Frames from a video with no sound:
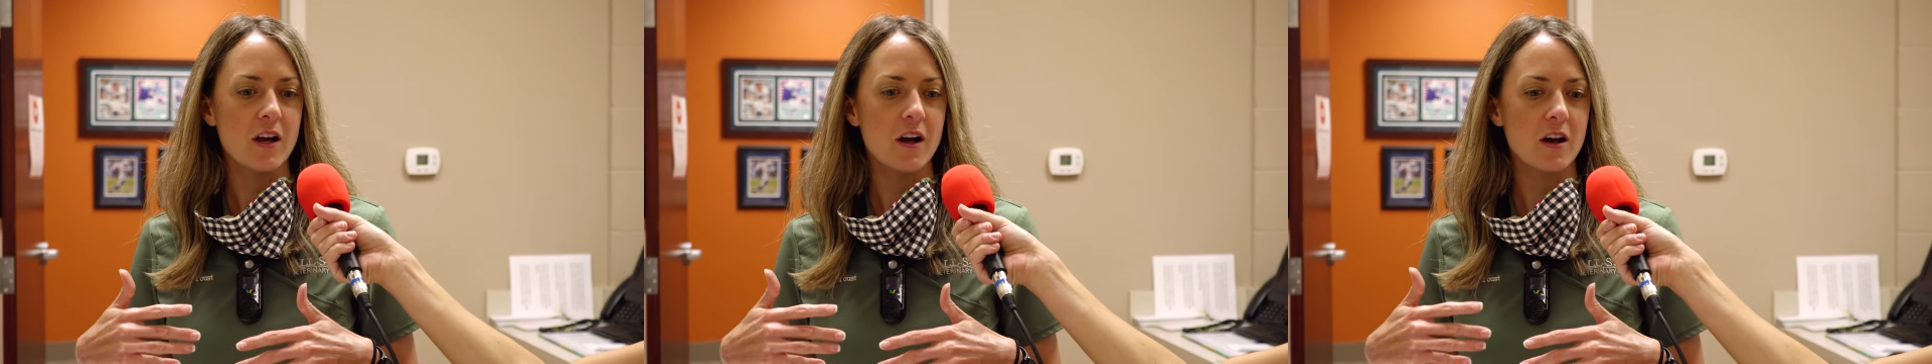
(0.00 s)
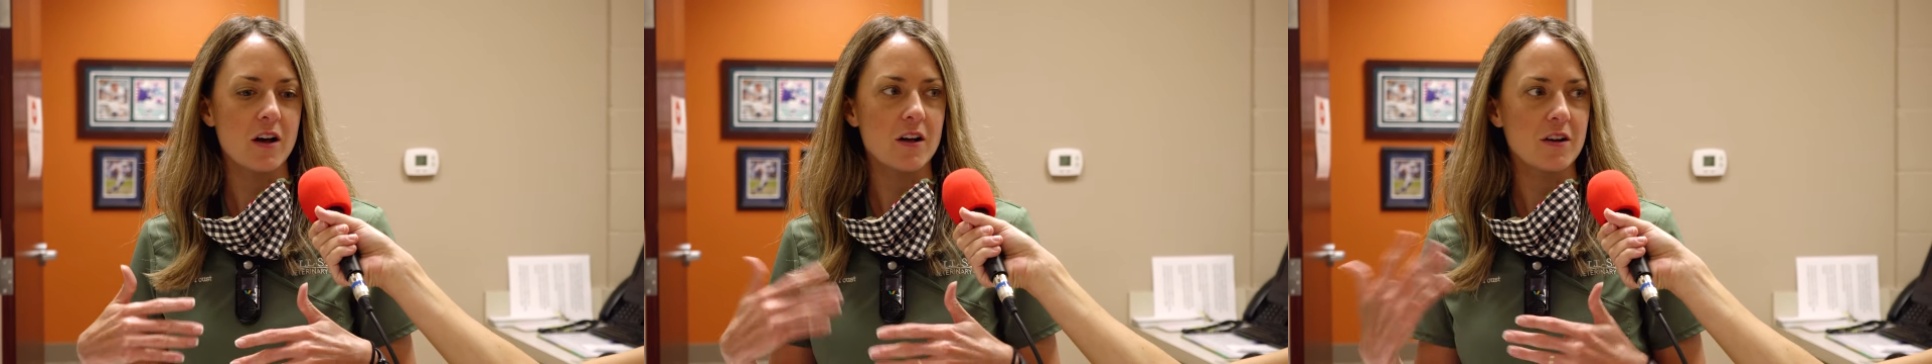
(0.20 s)

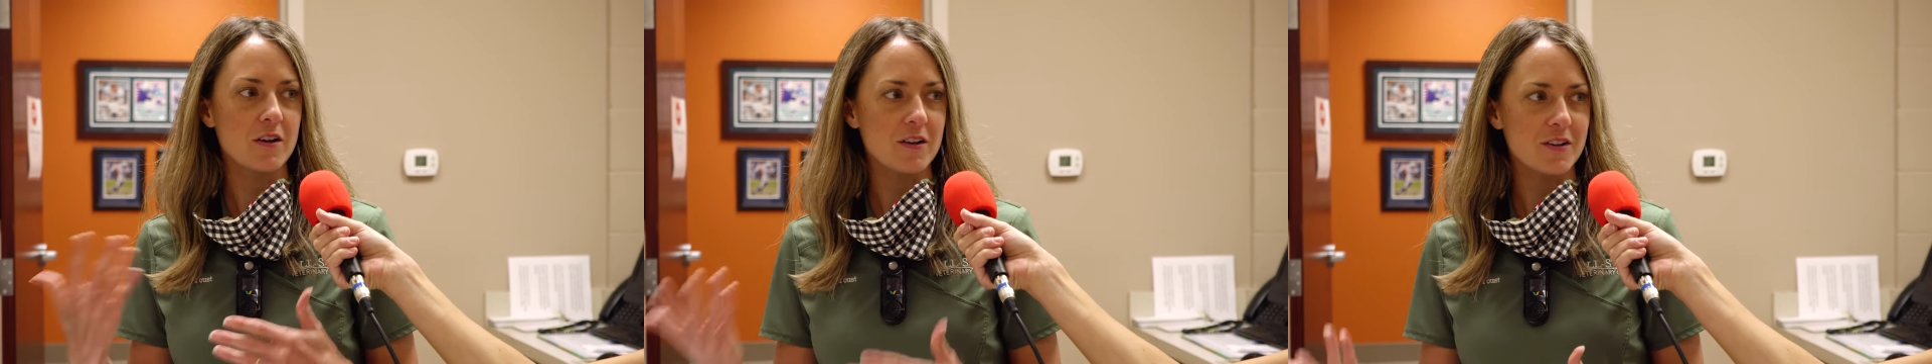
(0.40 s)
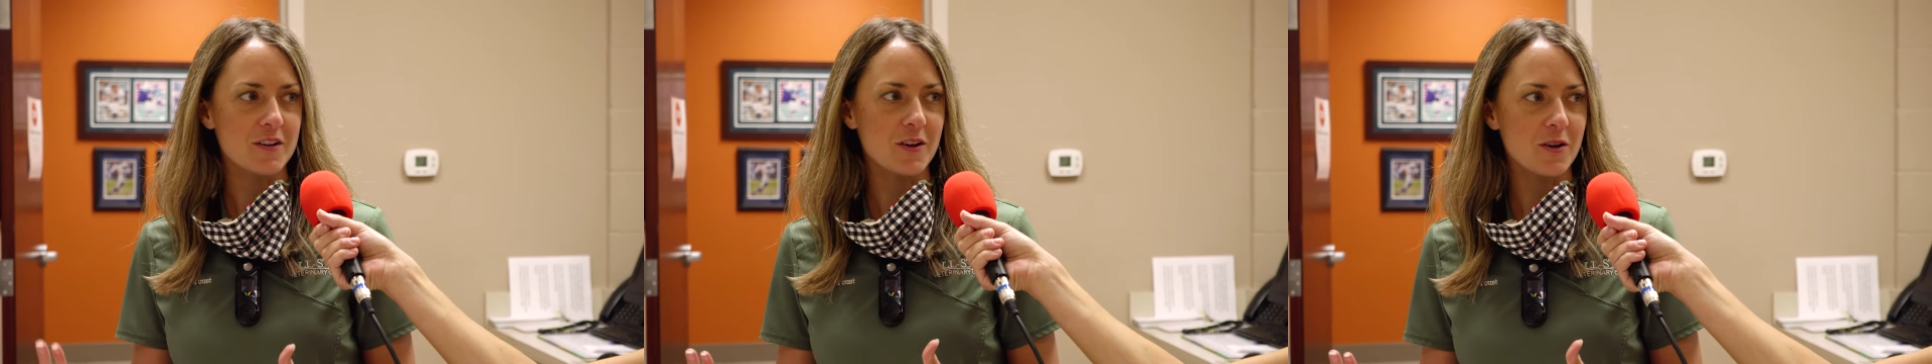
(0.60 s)

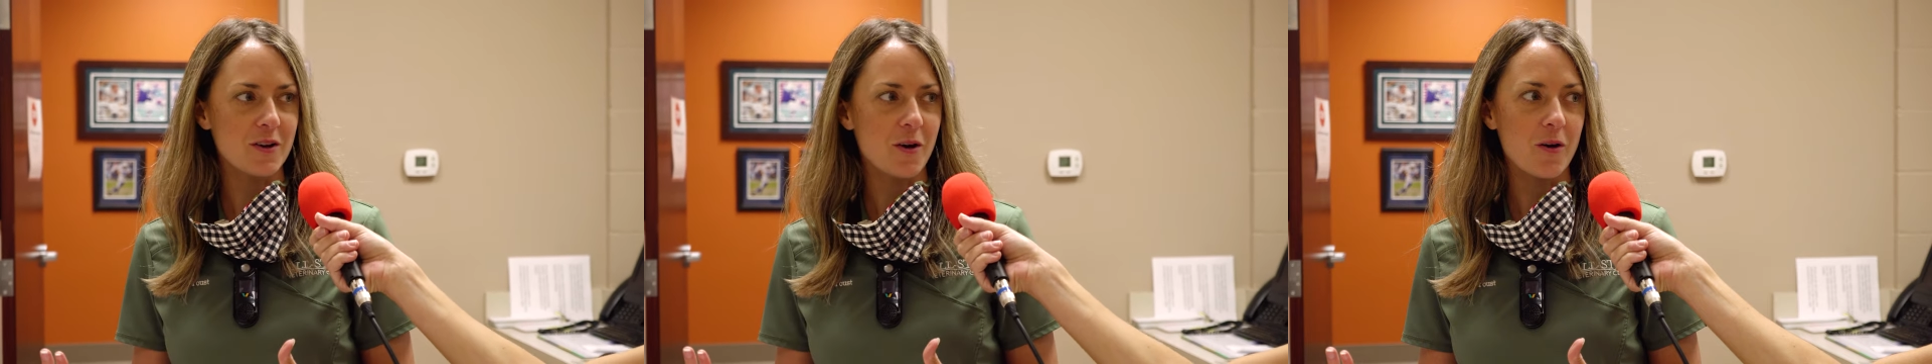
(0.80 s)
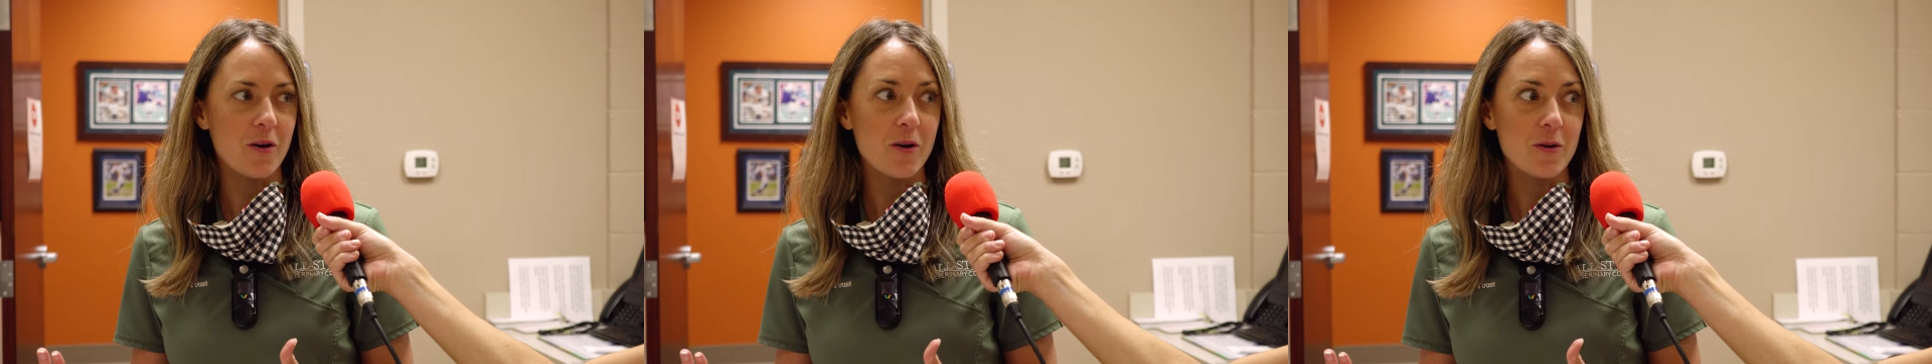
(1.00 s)

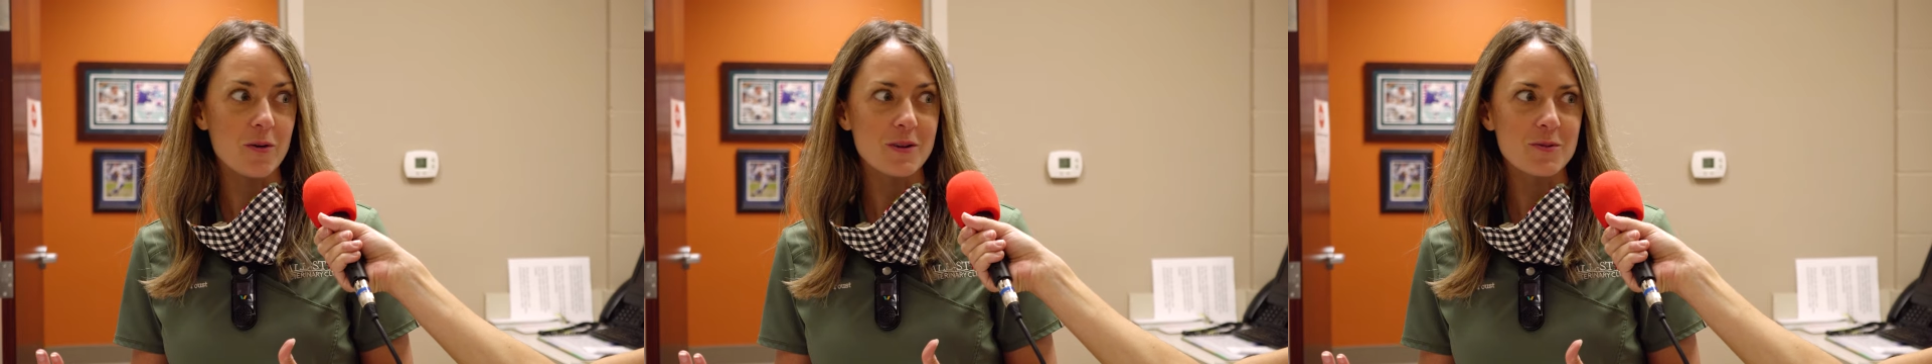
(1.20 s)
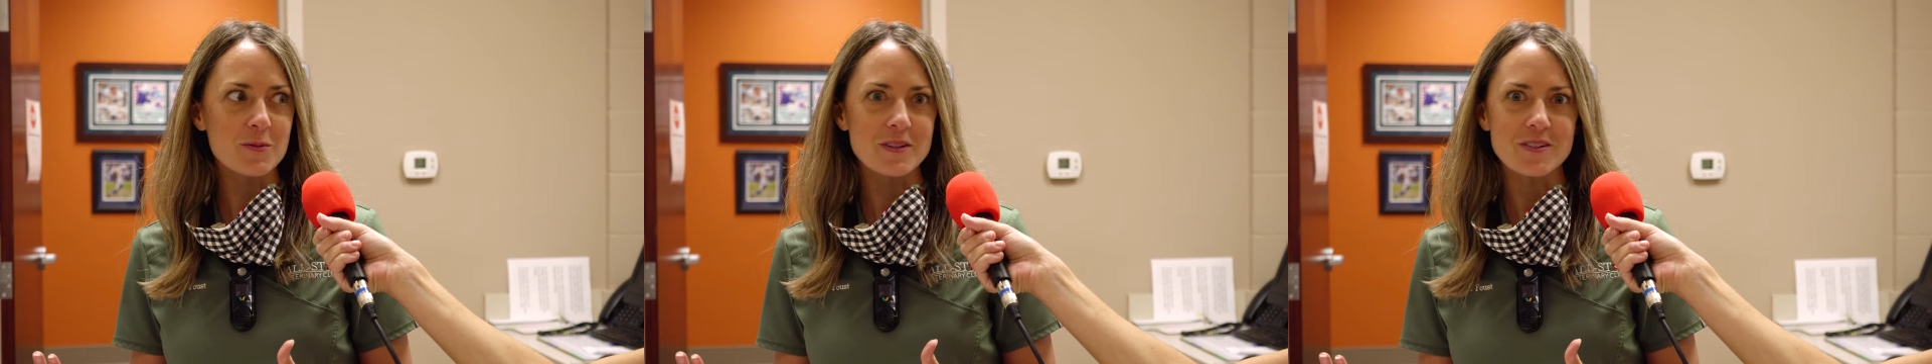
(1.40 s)

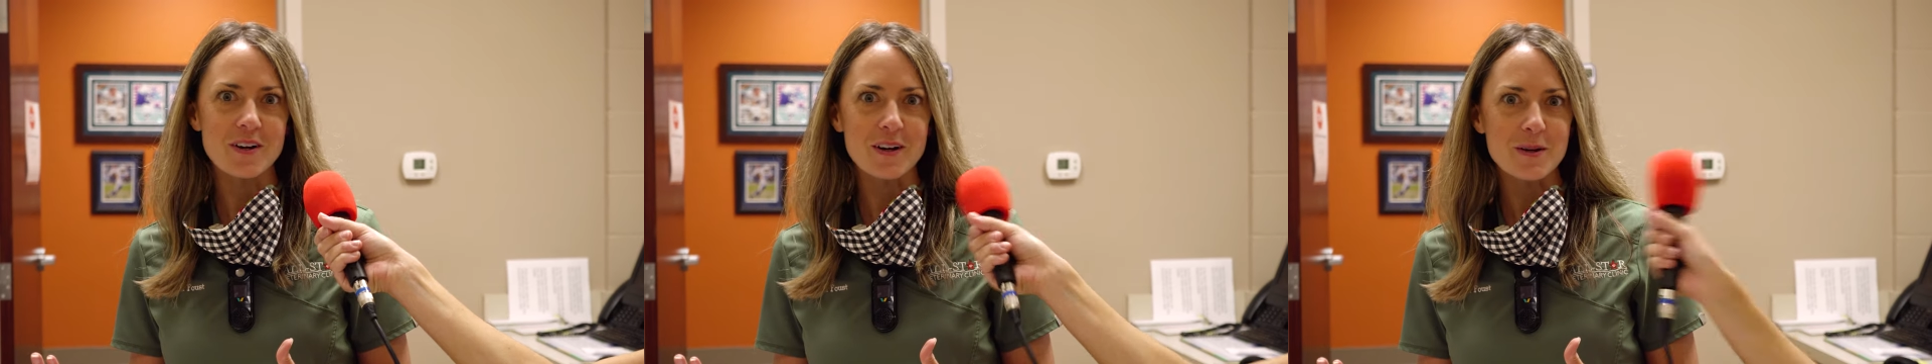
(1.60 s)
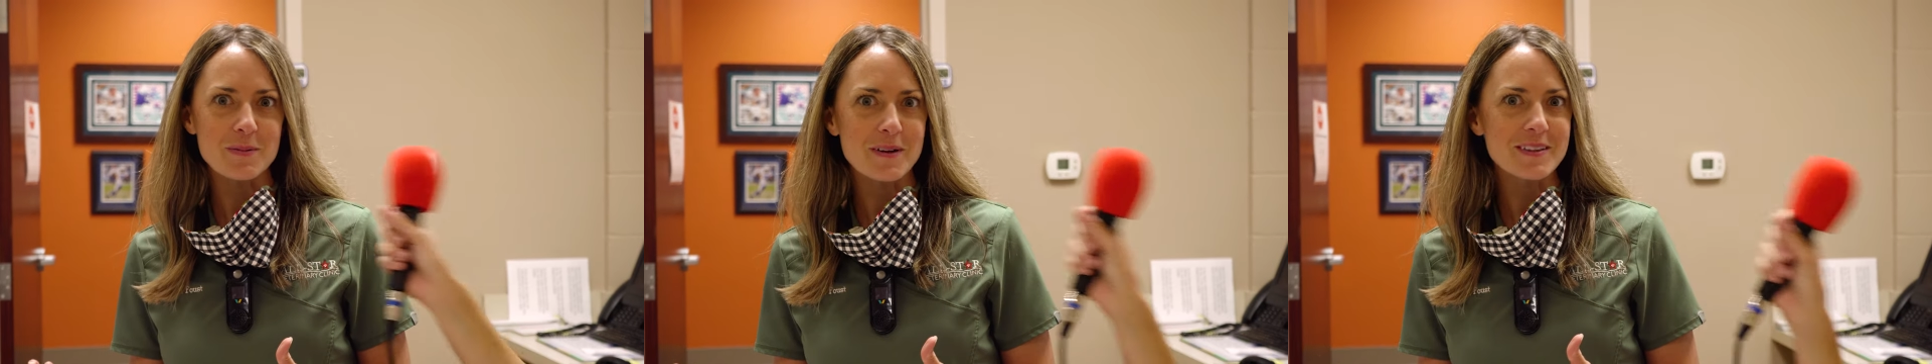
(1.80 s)
did we
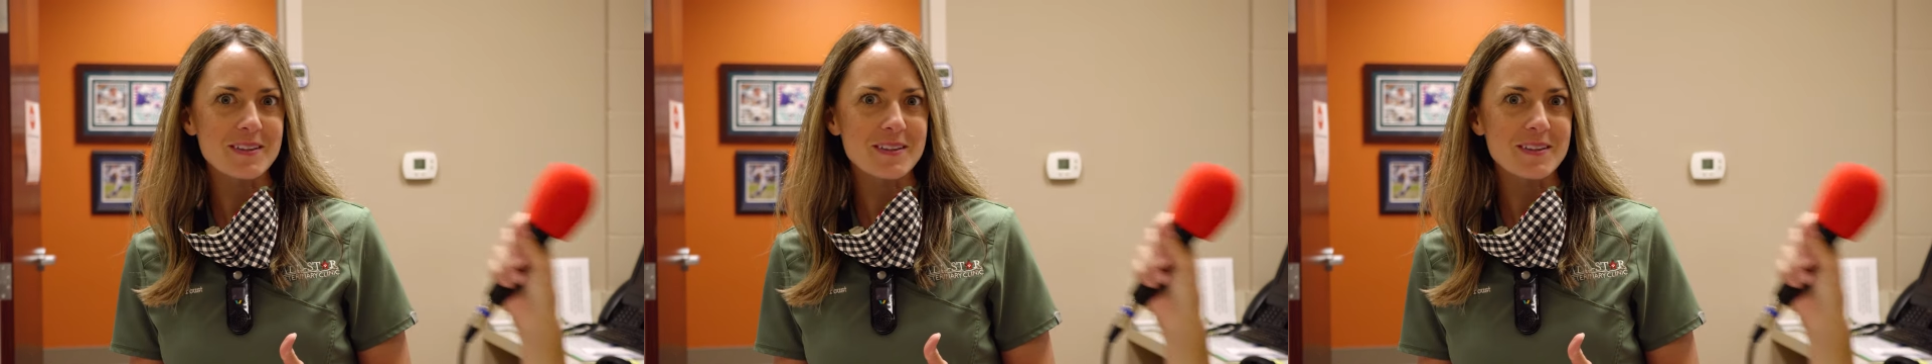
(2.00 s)
talk about